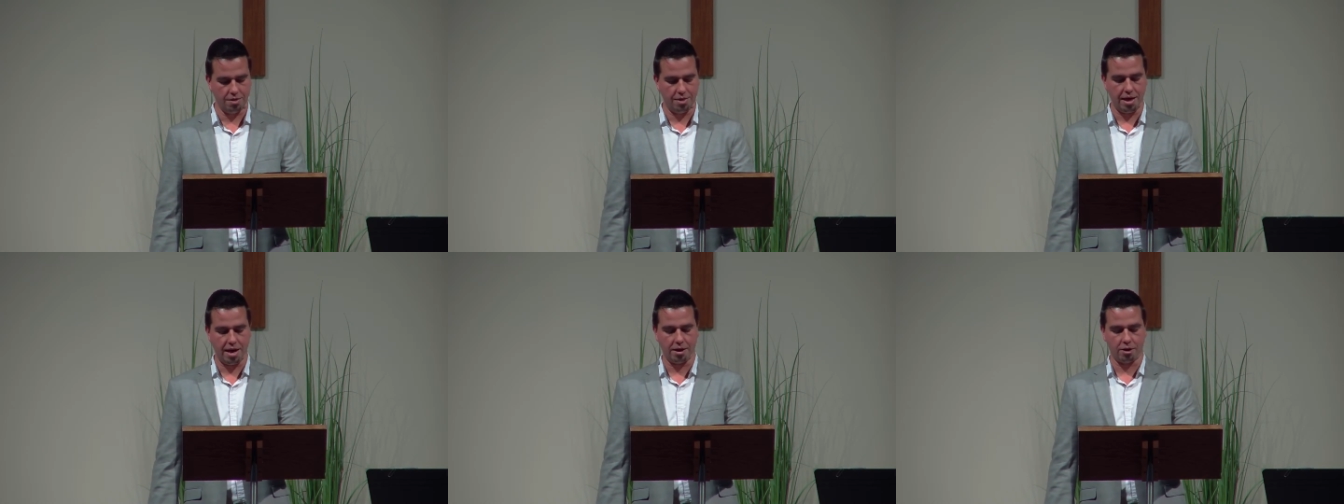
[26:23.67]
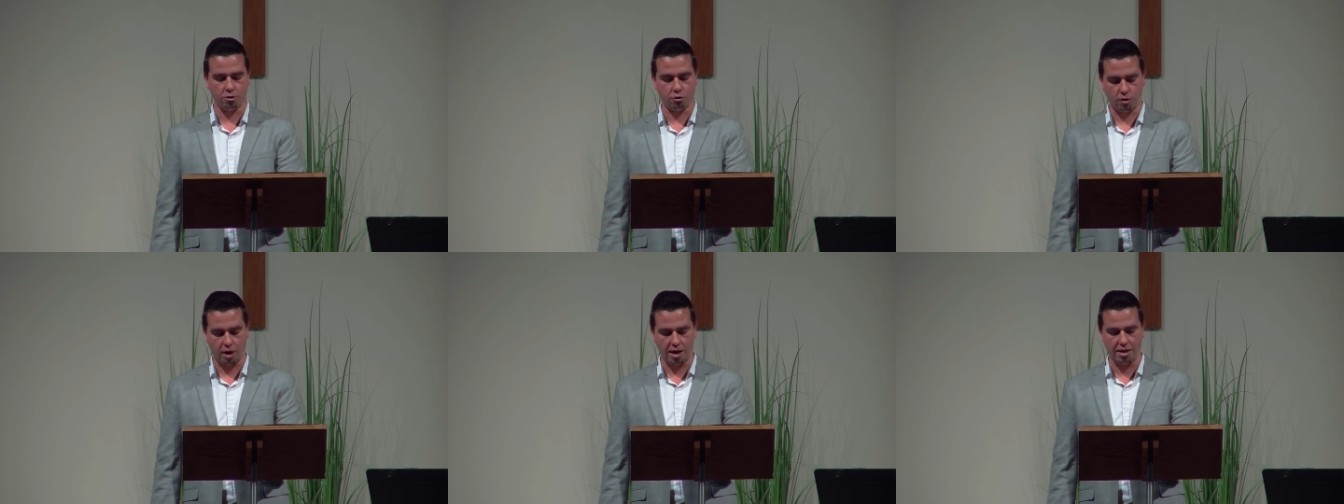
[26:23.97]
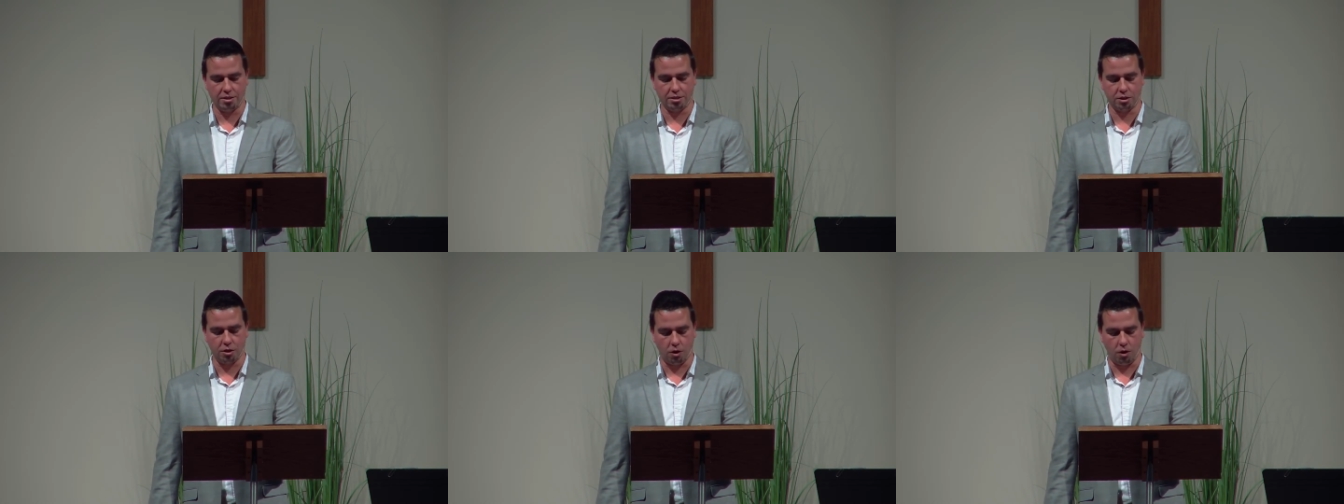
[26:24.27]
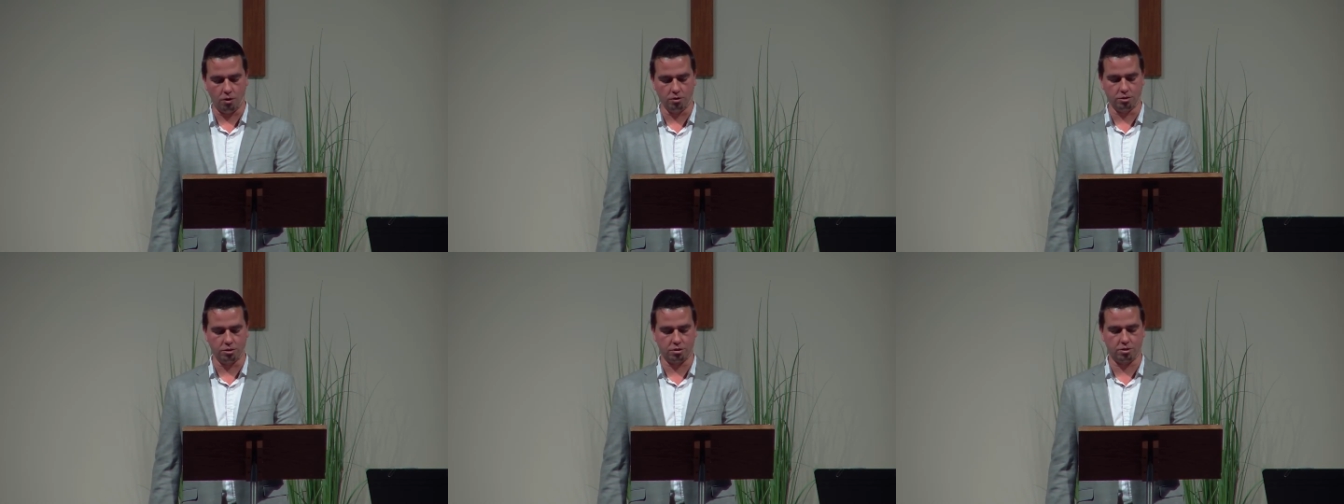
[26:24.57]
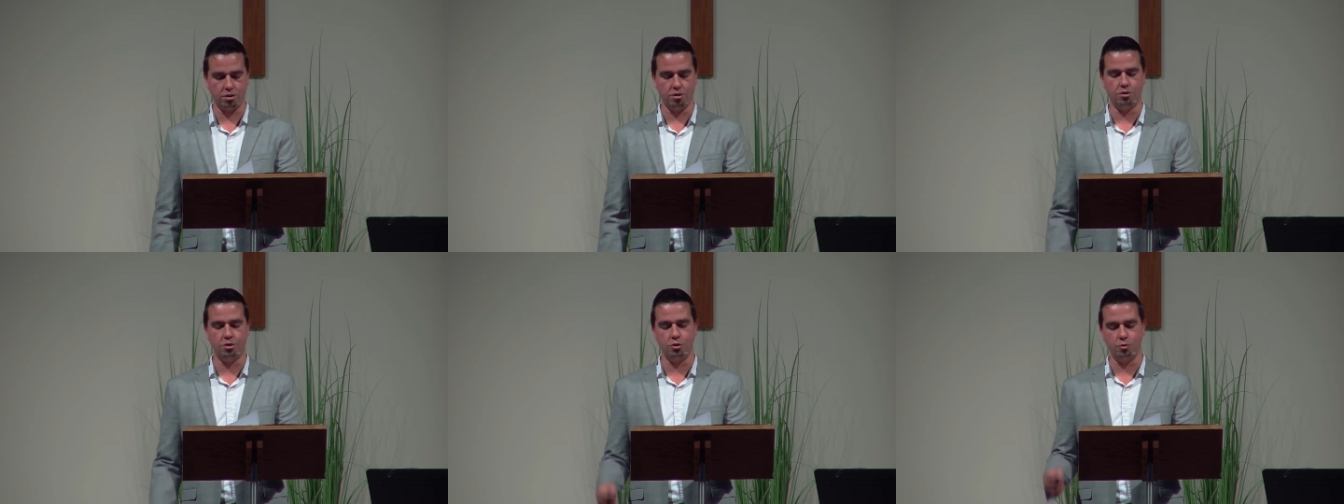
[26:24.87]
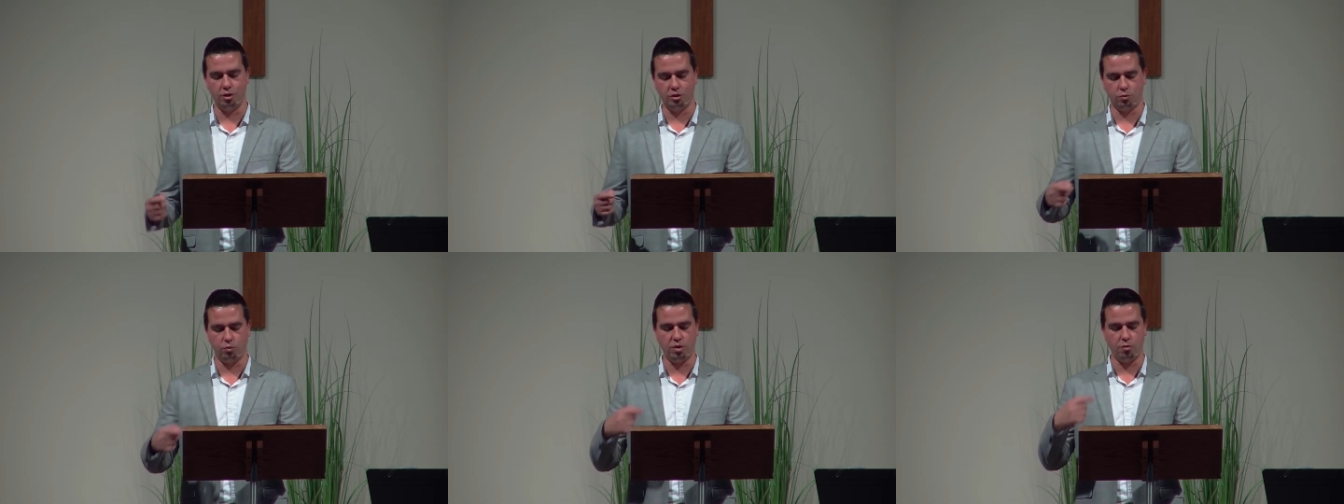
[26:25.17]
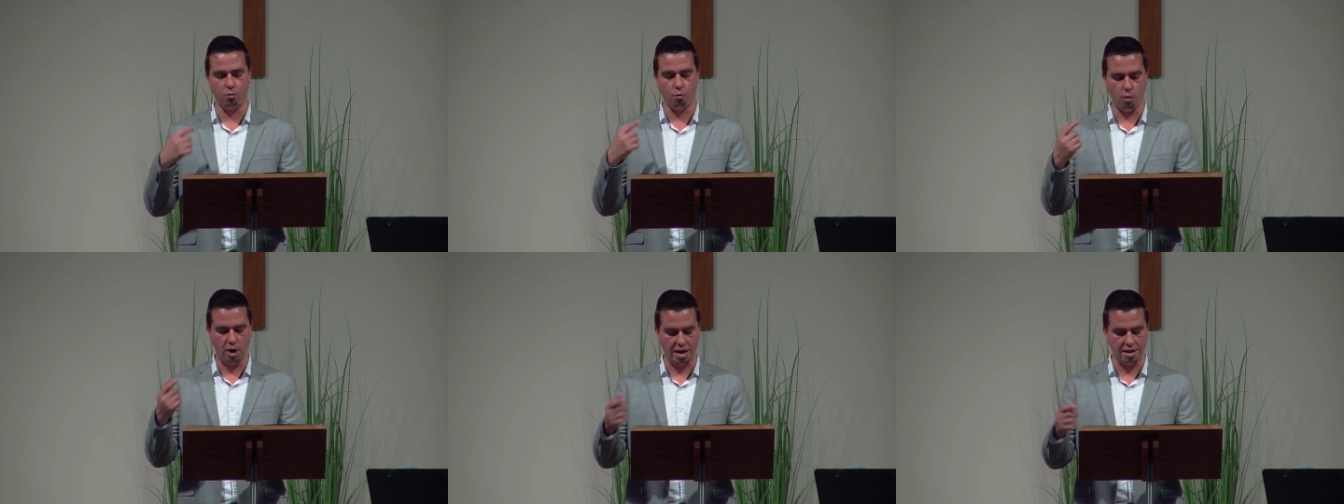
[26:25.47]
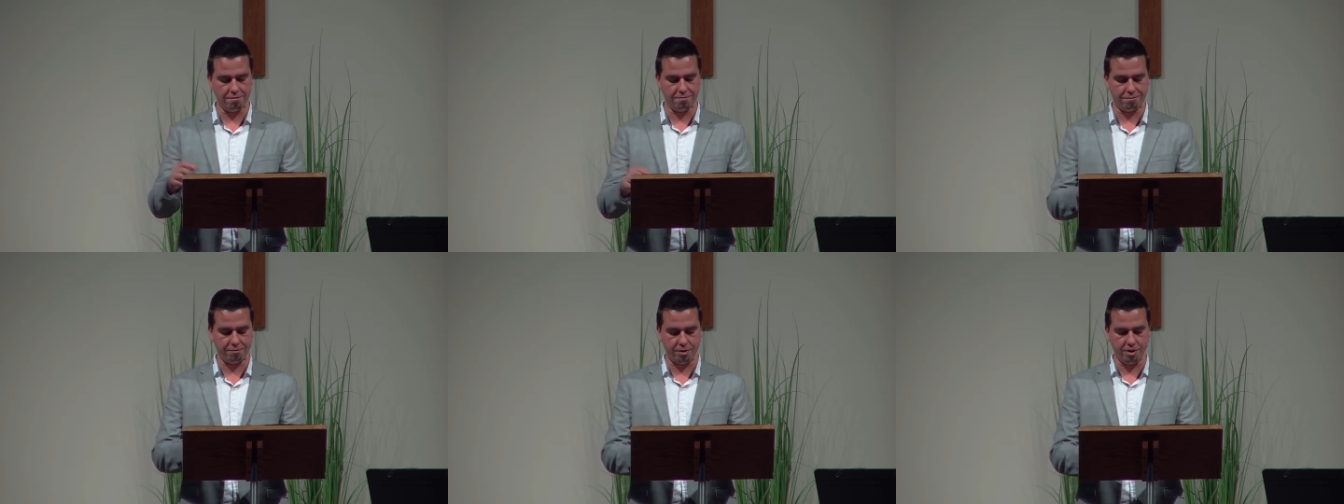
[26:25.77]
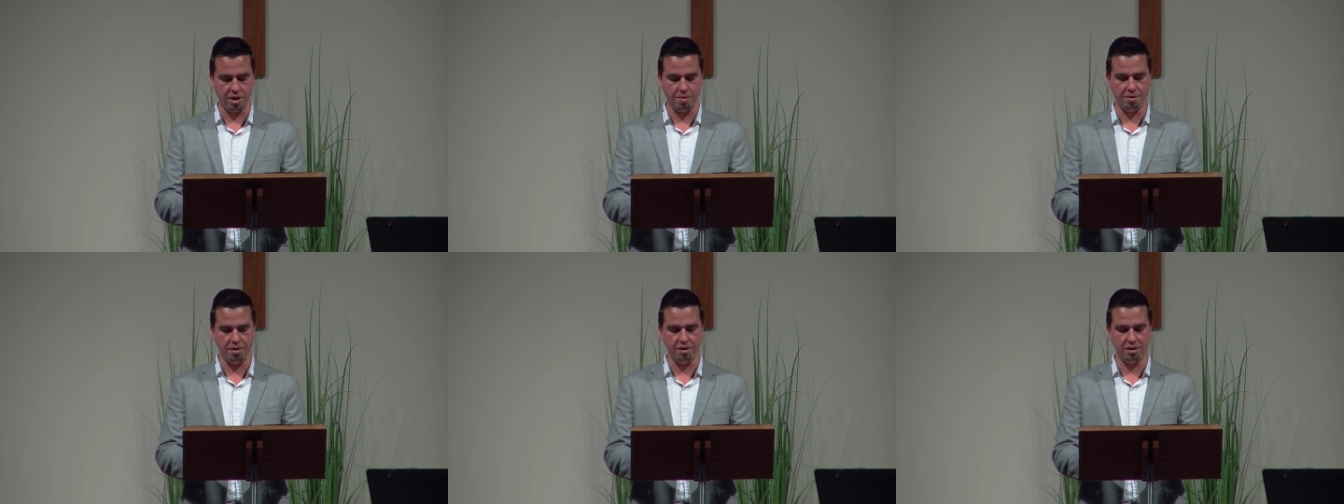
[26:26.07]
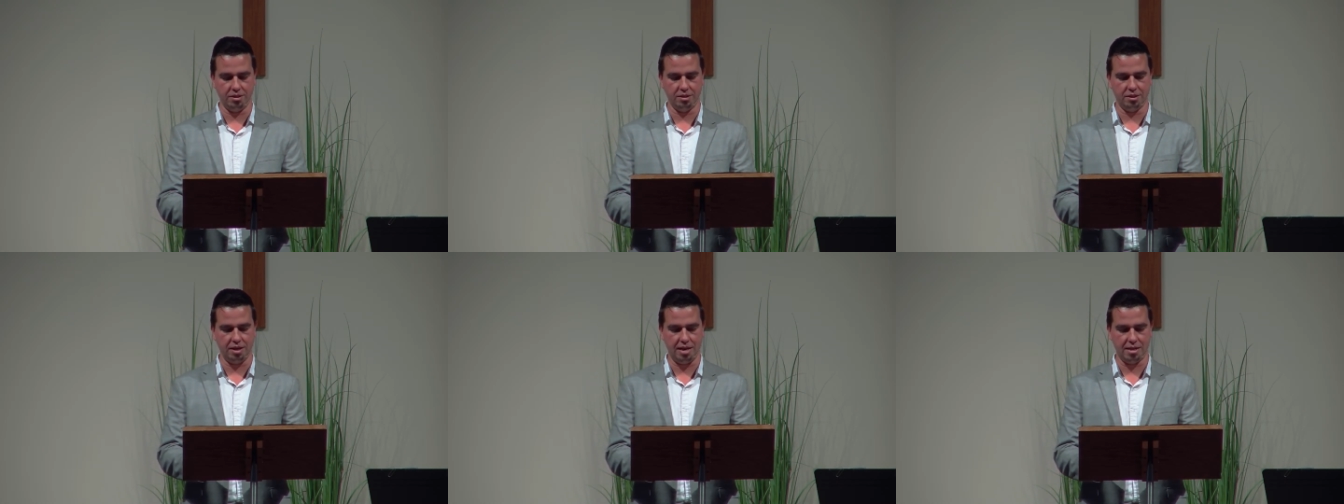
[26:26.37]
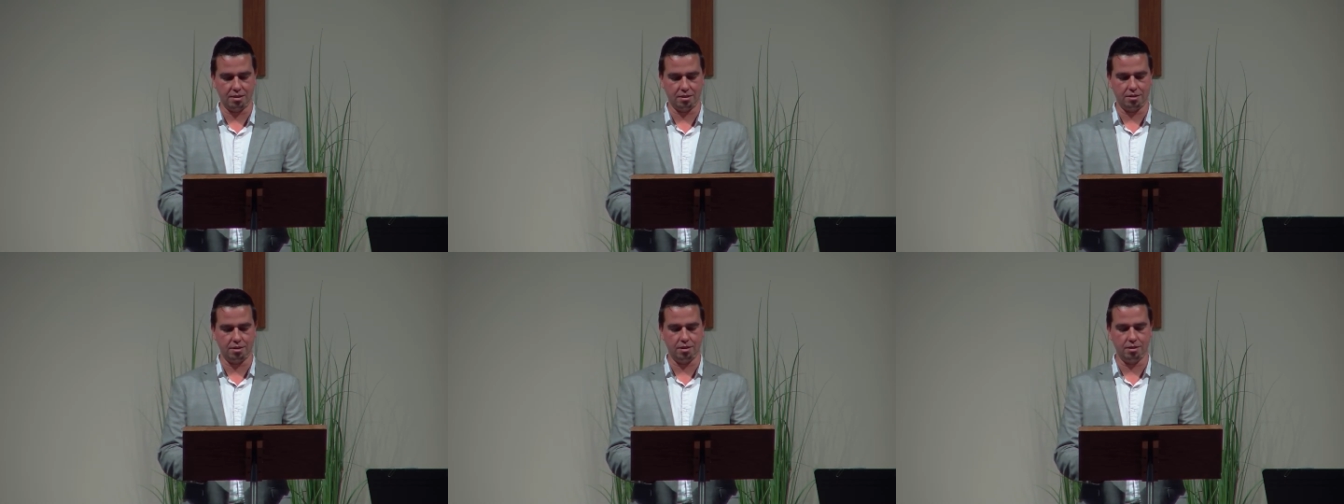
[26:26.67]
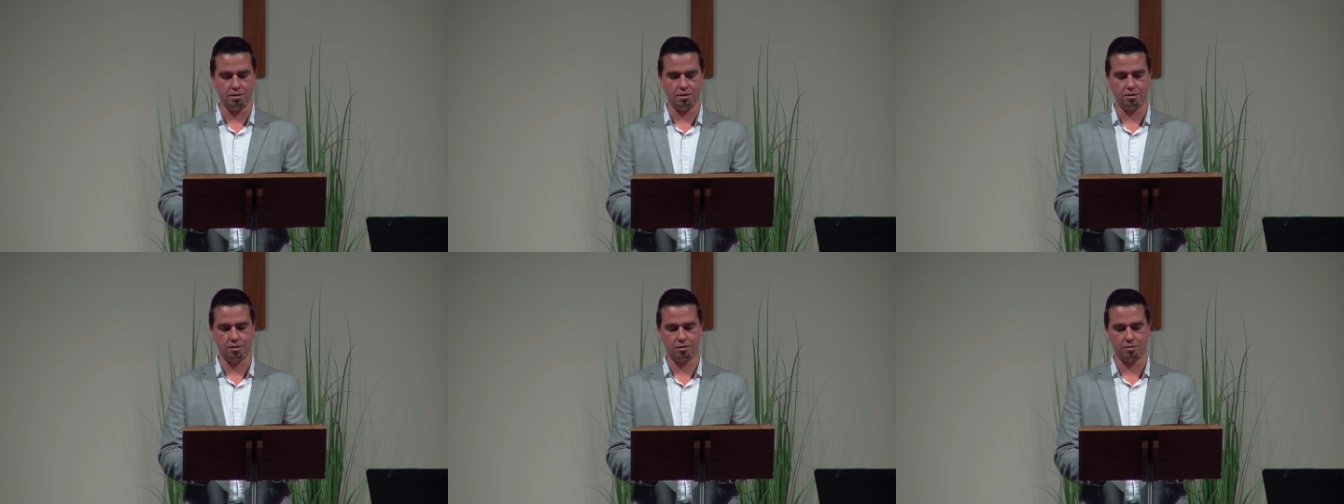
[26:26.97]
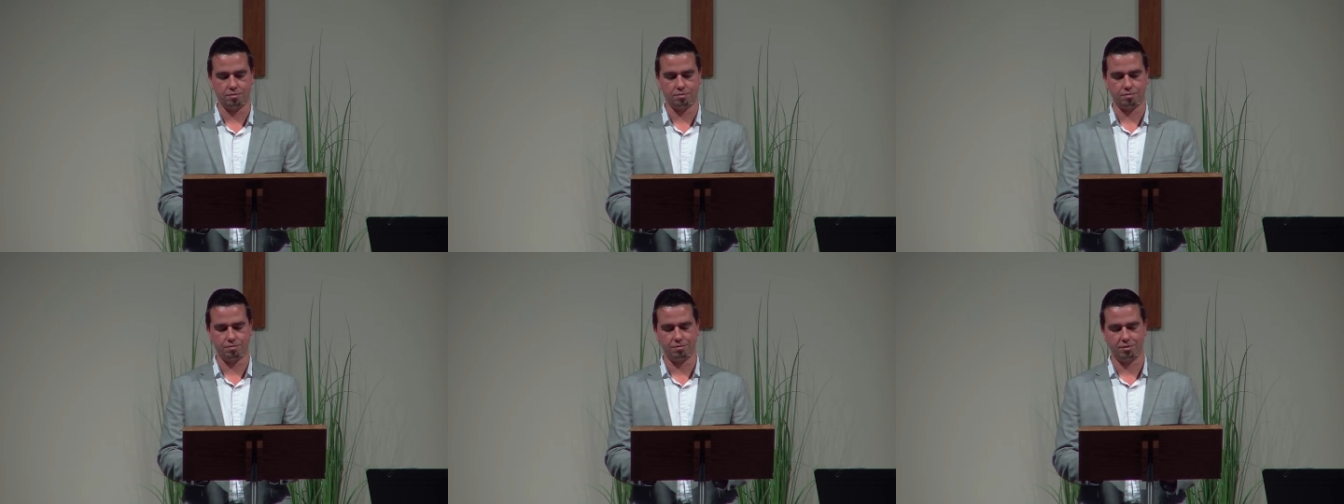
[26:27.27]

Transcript: that Christ calls us to do as we wait for him in these last days.